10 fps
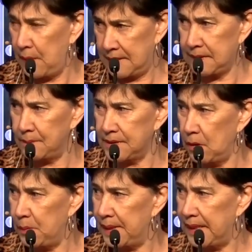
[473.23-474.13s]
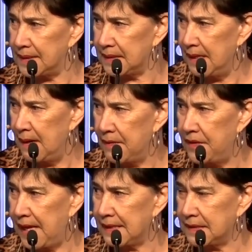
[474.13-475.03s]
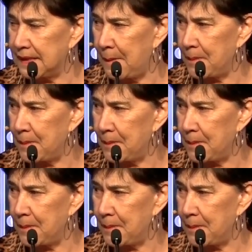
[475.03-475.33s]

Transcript: as I'm so pleased that